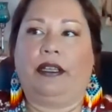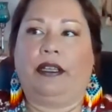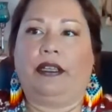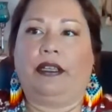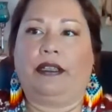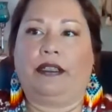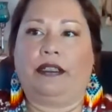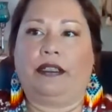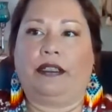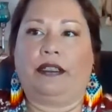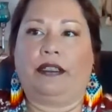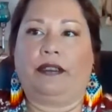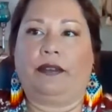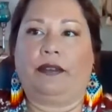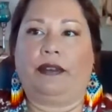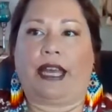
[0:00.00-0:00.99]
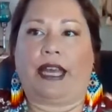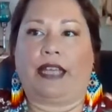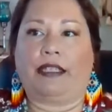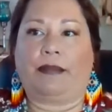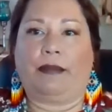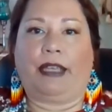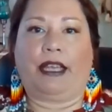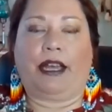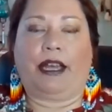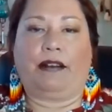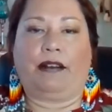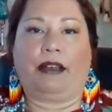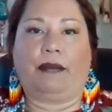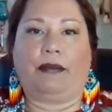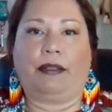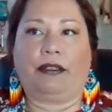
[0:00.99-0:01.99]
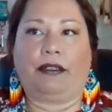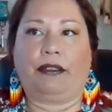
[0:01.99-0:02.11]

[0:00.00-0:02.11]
Because if you ask me how I was